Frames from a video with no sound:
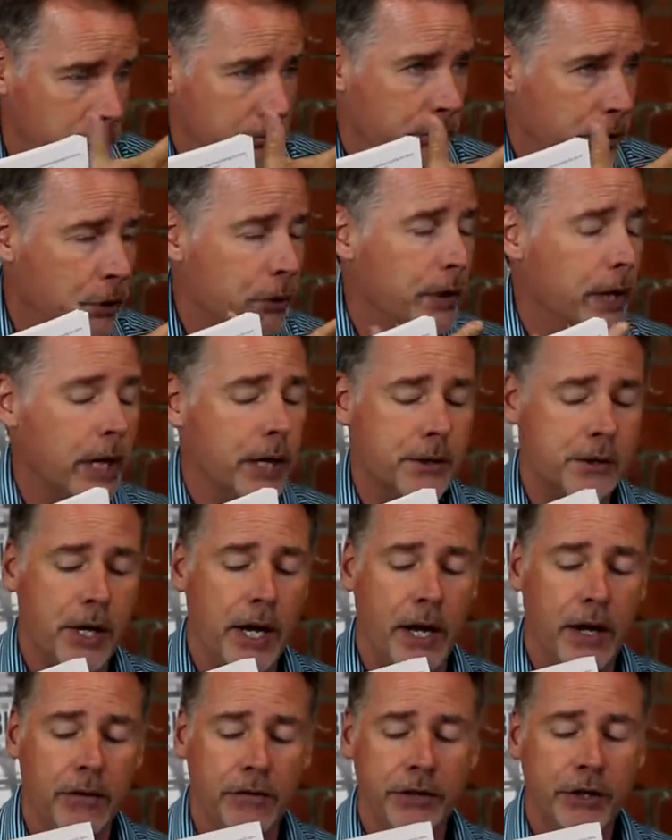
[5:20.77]
you guys
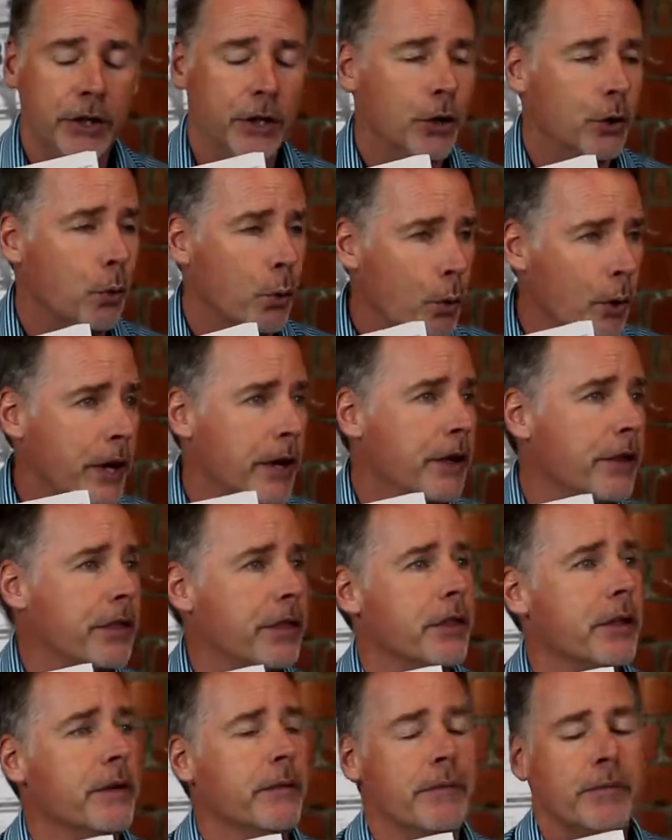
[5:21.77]
have
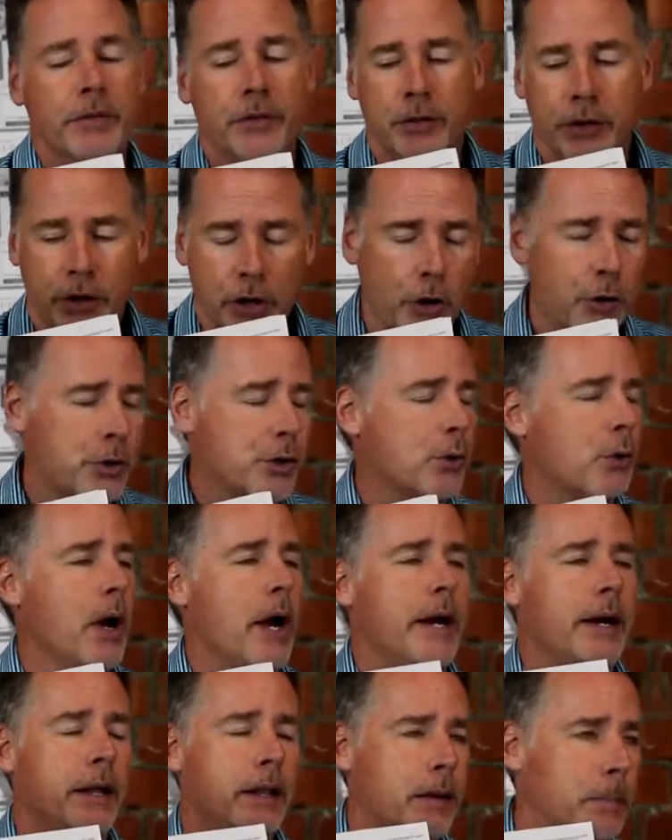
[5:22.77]
with the
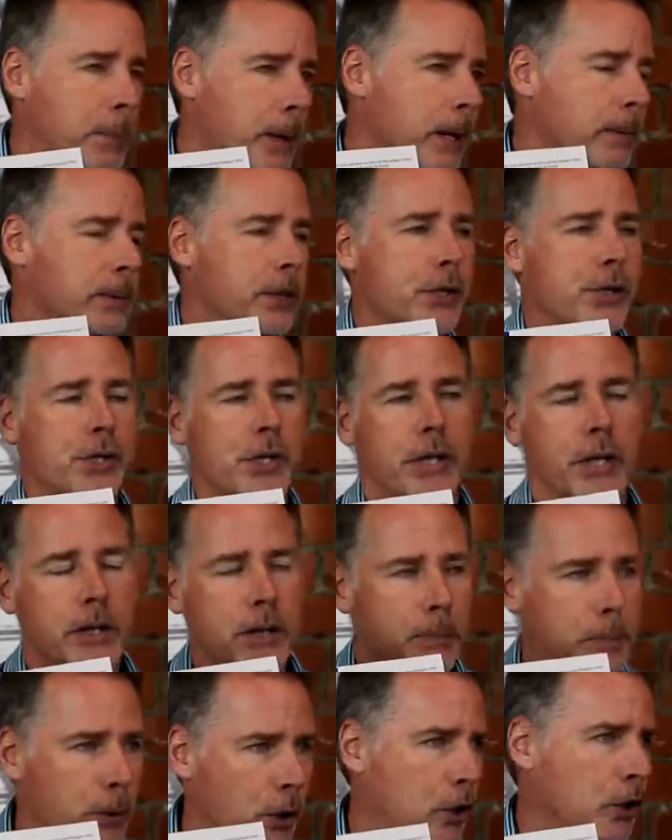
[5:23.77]
ghostwriting the
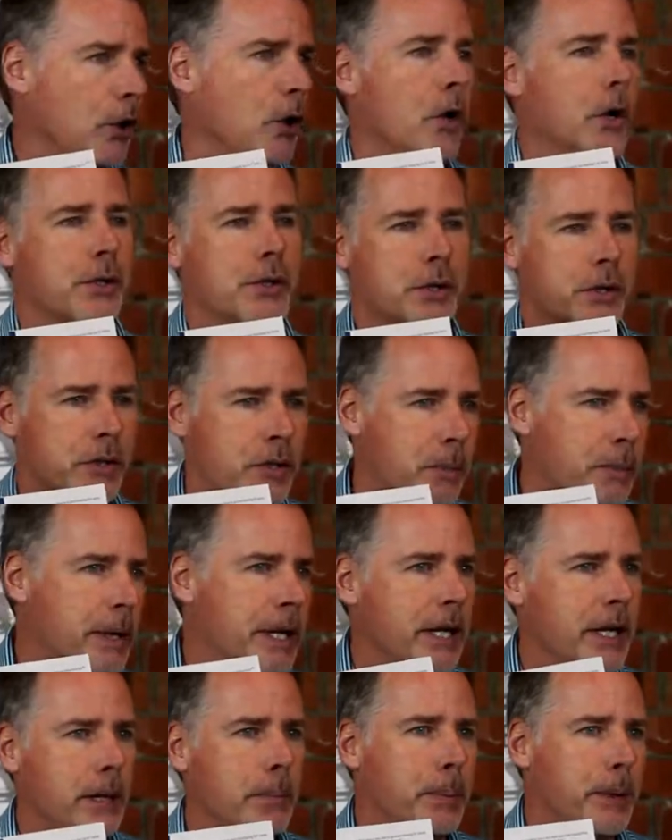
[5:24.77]
publishing the book launches the
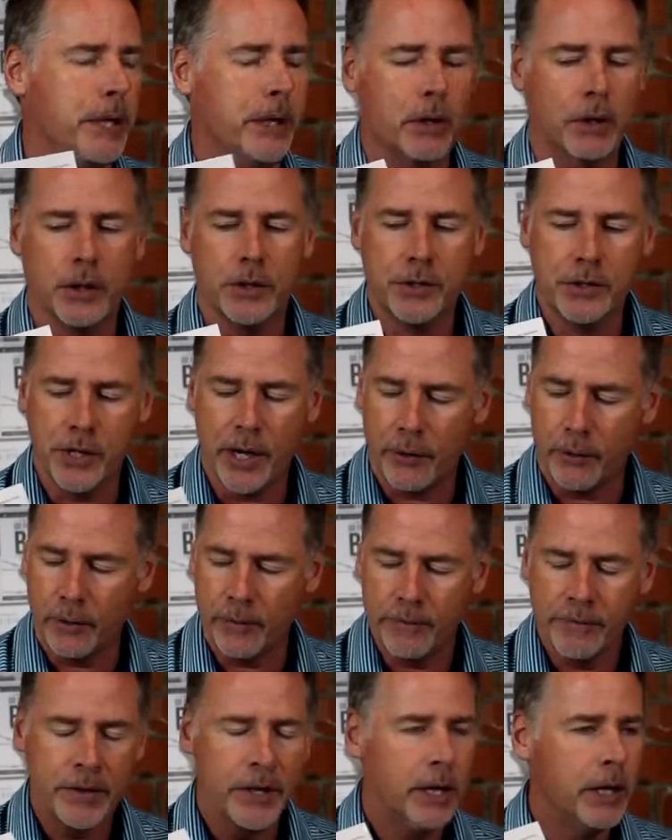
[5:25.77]
media pr
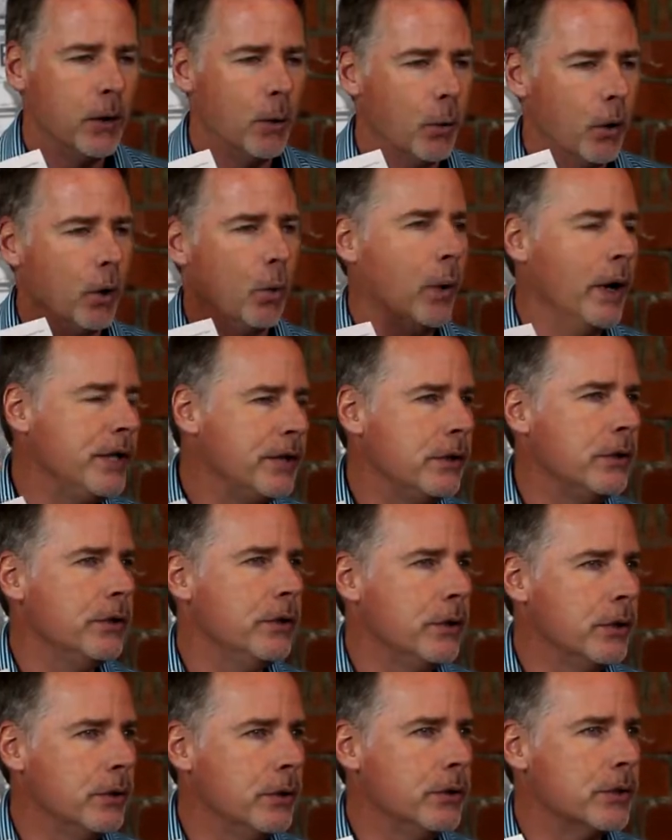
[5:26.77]
etc well when you
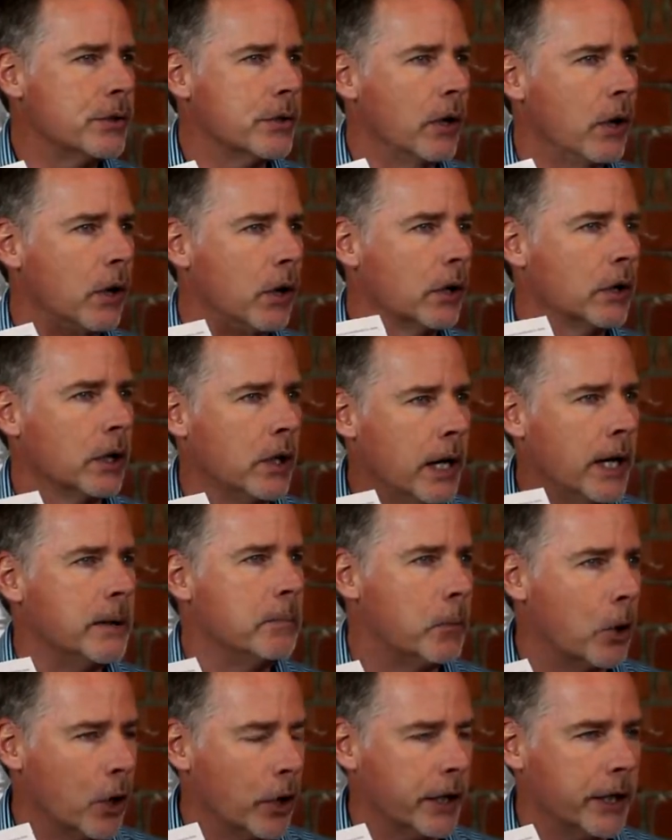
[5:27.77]
use
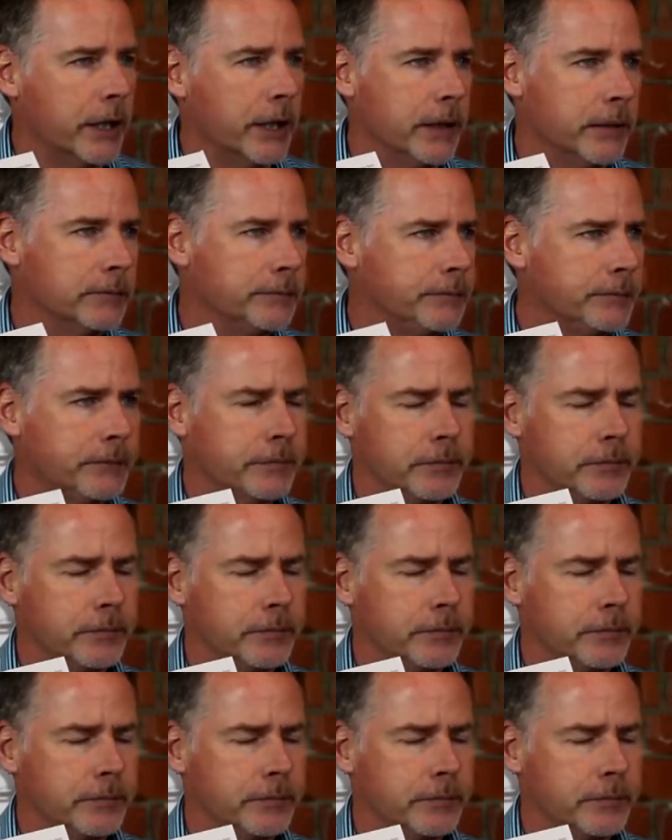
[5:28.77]
online marketing